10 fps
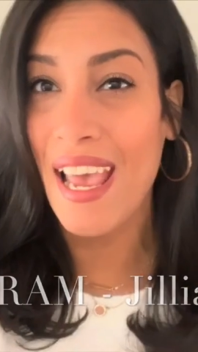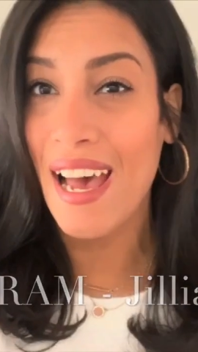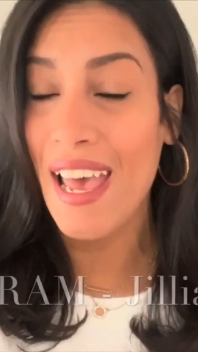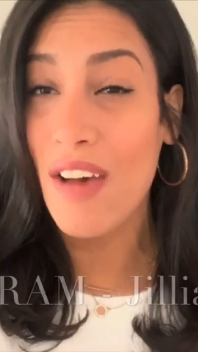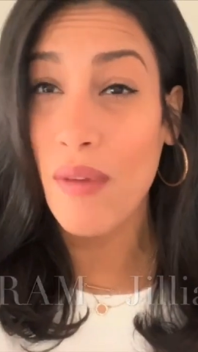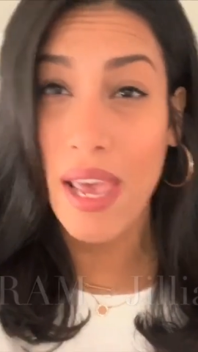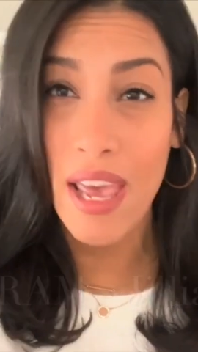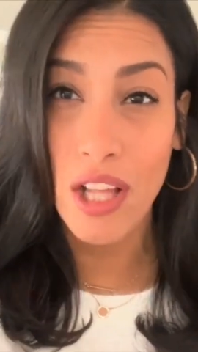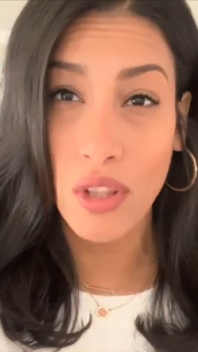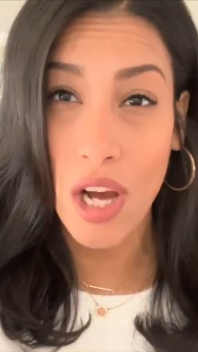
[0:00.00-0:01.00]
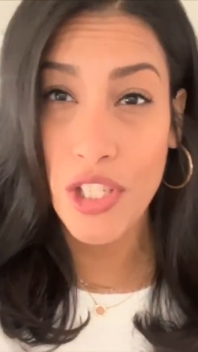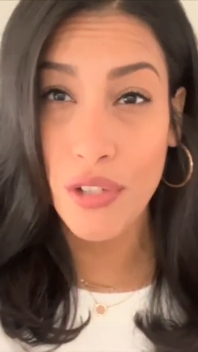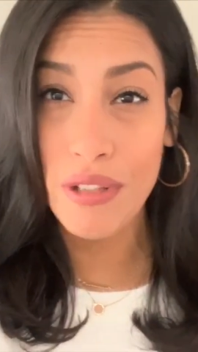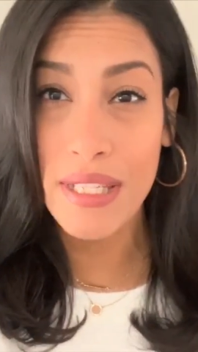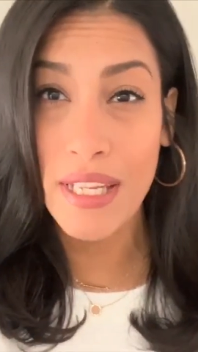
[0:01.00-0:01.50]
I have a laundry
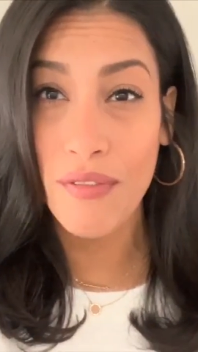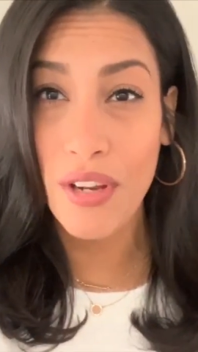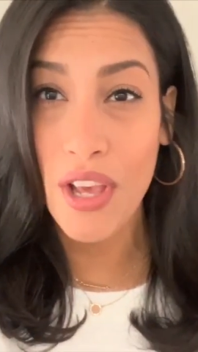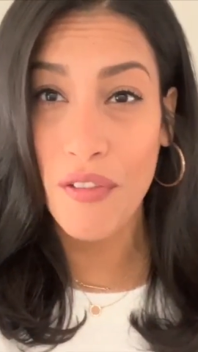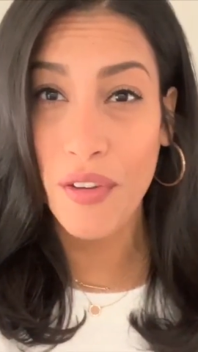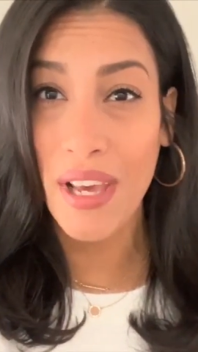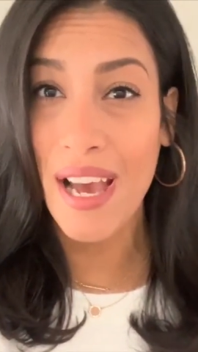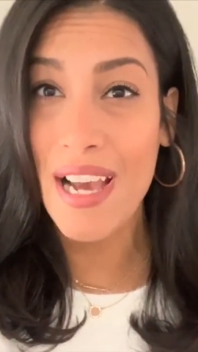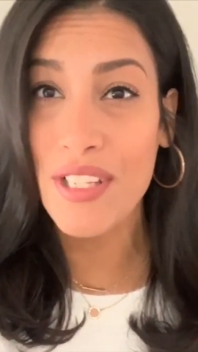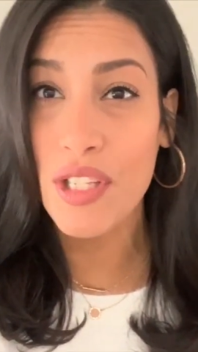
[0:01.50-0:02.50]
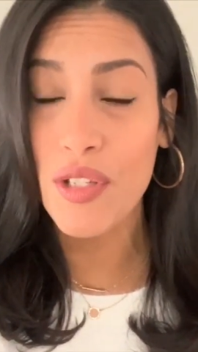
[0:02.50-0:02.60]
routine video for you guys.